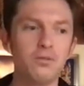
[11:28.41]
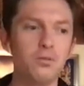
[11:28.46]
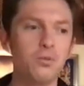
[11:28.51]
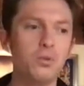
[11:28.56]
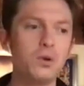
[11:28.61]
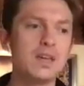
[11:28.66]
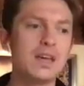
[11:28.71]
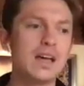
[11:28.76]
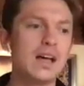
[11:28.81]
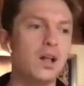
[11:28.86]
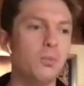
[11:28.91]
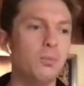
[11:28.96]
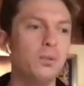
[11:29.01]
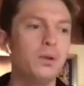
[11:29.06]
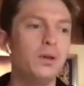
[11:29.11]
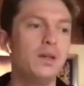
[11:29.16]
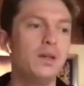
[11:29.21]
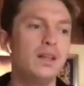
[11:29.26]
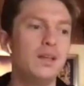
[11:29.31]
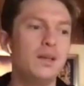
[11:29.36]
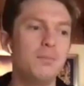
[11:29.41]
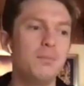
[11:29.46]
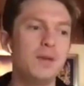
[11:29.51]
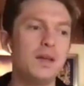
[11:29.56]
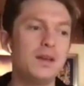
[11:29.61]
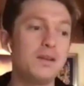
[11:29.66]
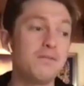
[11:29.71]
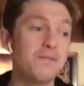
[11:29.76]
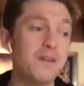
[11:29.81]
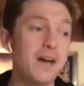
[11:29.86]
We help
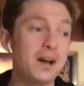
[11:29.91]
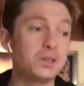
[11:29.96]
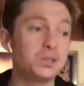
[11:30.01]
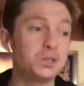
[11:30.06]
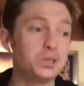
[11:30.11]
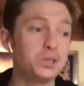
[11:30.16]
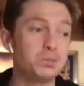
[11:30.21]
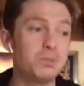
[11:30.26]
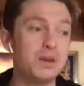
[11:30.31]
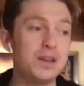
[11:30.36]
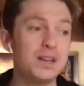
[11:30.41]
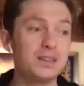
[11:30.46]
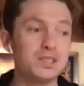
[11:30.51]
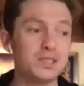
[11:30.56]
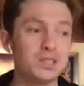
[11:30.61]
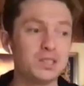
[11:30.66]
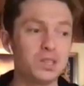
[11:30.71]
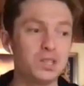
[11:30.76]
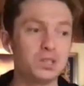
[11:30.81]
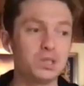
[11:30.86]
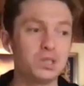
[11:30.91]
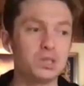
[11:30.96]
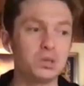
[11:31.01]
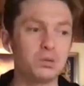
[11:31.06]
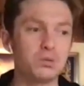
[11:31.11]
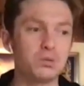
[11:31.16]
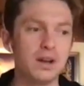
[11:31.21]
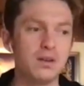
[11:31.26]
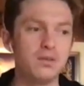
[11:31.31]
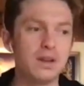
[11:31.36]
manufacturers make decisions
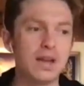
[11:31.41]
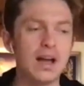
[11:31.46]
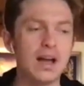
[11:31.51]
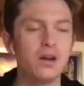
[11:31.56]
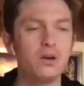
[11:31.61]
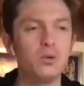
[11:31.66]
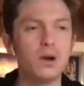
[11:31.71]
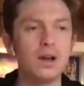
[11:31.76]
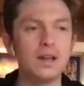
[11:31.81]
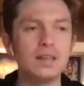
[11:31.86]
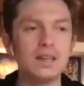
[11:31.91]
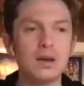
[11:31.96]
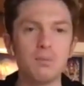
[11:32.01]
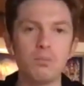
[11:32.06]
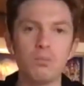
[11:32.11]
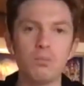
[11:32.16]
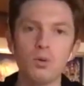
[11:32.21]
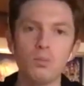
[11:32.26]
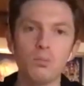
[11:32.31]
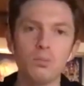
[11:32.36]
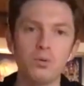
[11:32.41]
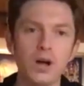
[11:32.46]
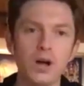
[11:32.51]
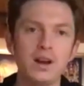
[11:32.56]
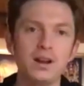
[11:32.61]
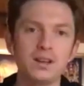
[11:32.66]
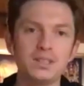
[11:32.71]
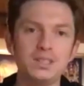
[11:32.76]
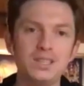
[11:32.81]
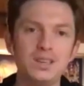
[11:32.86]
around how do I get more
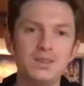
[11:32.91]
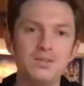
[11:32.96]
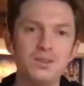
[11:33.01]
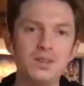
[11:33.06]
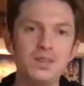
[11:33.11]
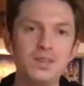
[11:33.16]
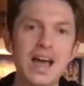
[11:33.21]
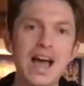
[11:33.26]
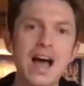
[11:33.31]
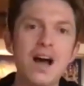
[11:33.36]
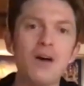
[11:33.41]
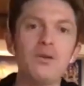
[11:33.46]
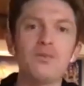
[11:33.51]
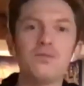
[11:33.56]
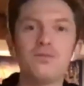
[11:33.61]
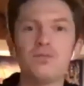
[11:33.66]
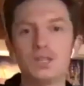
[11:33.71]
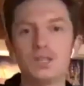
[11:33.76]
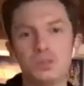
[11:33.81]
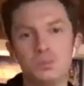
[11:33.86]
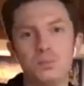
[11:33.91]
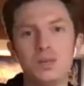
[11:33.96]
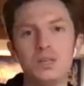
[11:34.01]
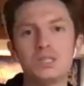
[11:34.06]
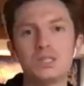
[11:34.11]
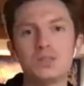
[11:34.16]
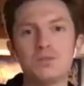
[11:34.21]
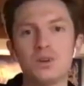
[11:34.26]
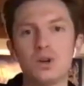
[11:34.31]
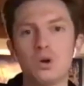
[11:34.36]
productivity out of this
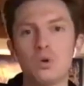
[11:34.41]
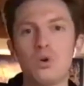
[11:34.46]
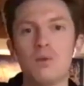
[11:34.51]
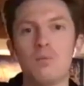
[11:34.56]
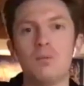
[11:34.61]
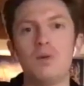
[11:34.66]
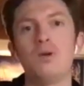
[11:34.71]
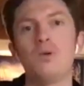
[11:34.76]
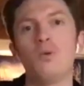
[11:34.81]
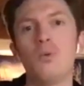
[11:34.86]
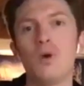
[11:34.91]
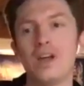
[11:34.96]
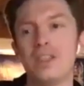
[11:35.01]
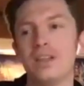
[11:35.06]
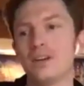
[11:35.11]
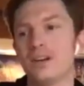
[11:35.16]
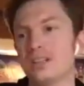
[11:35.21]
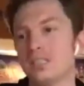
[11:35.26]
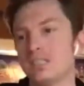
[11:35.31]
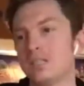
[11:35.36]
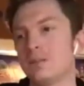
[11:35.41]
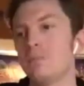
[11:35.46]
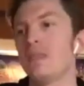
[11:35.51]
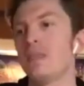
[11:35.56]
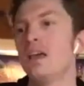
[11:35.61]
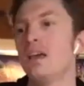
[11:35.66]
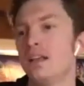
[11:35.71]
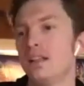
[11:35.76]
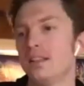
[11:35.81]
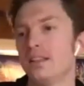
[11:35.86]
piece of equipment, whether it's,
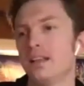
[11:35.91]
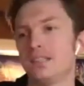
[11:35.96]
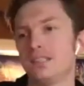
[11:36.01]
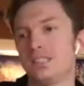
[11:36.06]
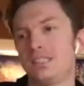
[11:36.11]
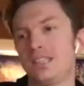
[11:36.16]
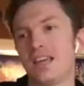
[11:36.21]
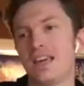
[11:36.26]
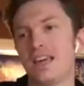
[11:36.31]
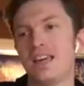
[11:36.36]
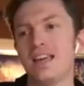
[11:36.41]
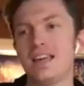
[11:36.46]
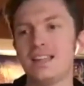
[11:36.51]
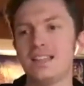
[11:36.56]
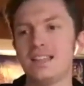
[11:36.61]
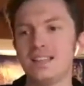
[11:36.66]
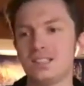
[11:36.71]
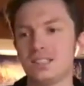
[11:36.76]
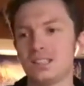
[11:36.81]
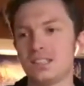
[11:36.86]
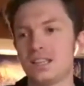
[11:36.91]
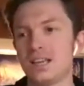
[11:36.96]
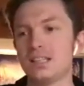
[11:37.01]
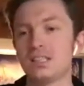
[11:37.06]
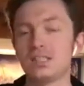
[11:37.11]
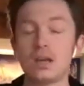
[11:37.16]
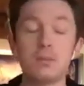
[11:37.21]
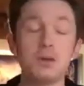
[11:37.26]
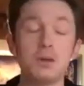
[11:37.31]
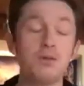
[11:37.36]
let's say in this
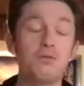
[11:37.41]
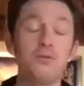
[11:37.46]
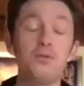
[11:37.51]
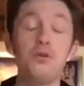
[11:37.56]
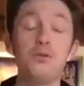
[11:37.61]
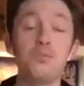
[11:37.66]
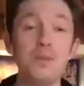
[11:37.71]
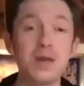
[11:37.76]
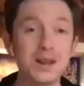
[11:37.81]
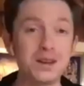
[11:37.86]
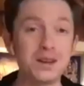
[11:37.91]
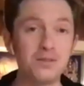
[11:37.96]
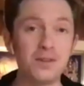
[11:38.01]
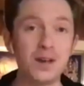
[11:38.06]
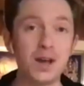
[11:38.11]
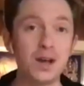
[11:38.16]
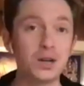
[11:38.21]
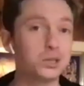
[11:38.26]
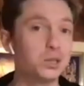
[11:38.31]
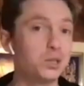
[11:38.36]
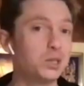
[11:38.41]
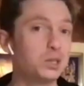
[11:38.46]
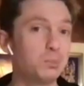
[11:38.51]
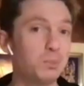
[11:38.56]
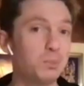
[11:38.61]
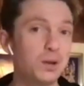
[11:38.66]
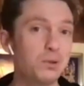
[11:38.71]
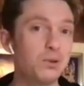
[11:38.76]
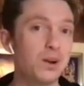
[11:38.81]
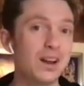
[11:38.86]
case, I mean, food manufacturing is
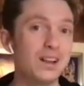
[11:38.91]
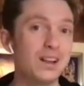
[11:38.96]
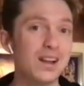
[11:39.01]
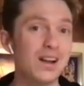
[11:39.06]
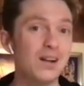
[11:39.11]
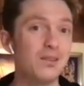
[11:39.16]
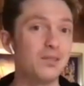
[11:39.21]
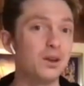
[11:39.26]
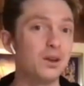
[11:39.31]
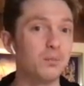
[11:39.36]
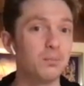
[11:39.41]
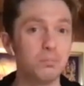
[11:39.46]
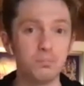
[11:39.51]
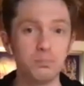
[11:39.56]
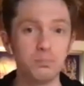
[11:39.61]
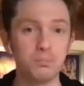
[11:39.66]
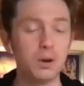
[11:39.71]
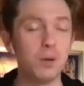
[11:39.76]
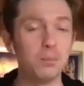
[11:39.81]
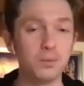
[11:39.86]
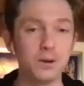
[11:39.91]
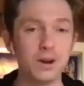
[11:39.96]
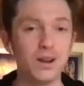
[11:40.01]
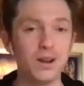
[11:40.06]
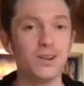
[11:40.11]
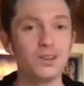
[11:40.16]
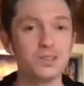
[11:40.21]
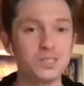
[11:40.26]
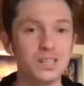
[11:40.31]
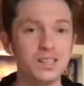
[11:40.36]
big right now. They're pumping on
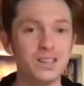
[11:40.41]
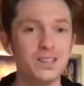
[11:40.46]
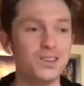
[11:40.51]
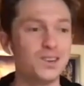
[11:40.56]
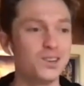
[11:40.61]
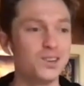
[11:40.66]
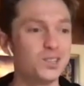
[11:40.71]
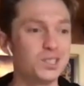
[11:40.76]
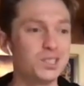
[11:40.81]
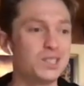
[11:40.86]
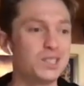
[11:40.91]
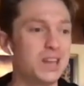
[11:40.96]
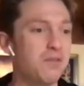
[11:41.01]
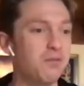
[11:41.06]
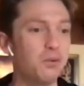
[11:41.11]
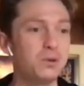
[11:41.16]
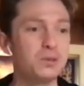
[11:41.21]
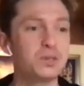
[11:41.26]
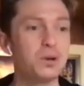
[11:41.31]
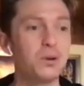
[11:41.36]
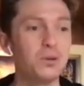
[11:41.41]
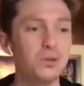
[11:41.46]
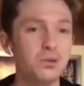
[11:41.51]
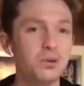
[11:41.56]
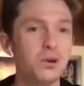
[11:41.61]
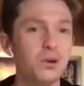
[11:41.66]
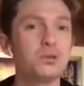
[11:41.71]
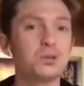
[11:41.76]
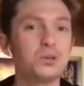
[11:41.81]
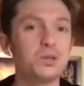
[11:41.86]
all cylinders because everyone's going to the
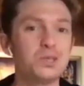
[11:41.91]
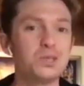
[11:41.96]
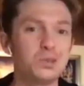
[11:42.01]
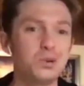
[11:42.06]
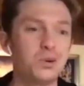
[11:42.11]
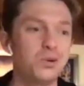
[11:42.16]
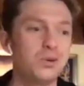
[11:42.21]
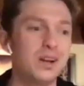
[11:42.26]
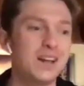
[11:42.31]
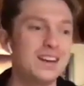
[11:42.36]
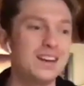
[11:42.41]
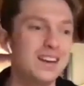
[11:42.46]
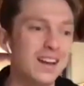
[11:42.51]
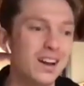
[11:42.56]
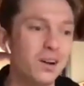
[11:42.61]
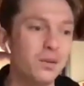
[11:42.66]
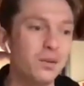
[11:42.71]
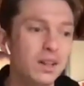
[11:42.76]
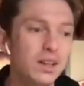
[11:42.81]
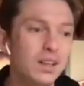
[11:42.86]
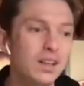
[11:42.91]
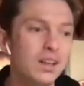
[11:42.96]
grocery store right now.